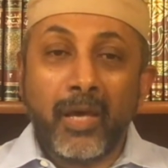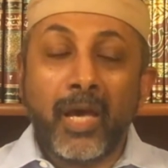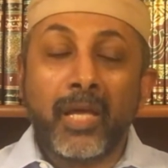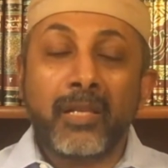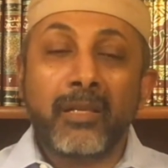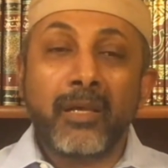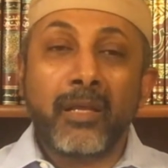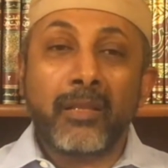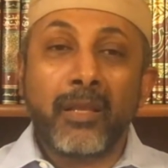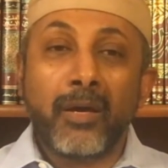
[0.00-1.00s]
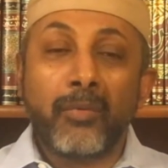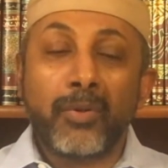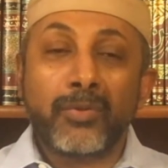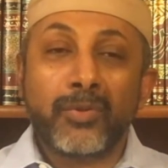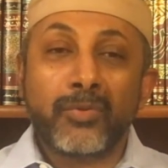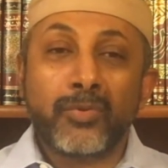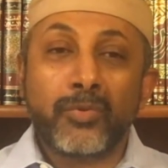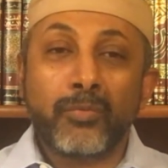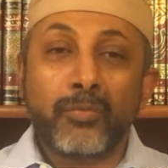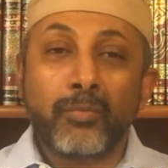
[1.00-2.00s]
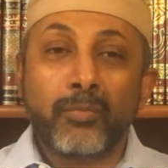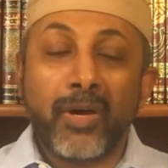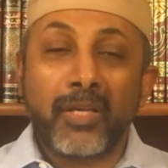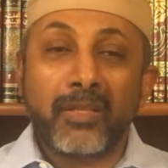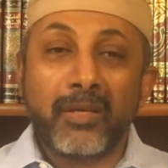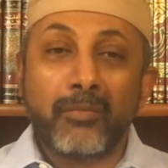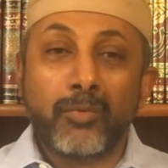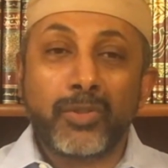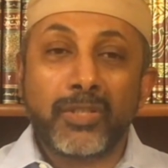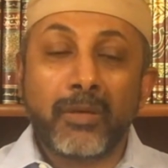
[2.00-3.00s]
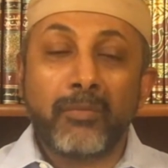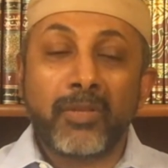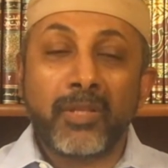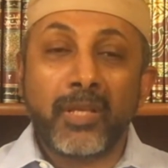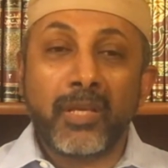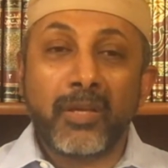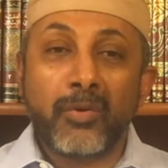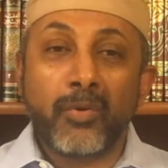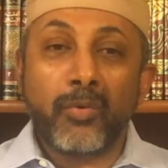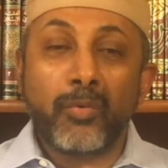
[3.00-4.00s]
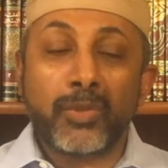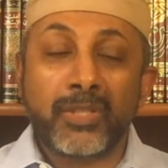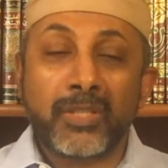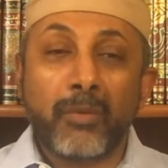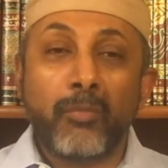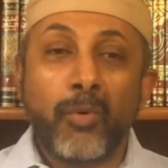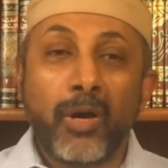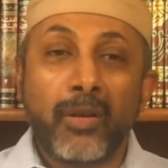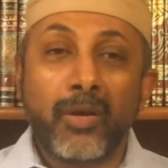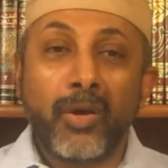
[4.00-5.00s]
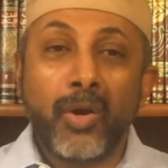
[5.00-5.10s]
And Allah wanted to provide them with something, with someone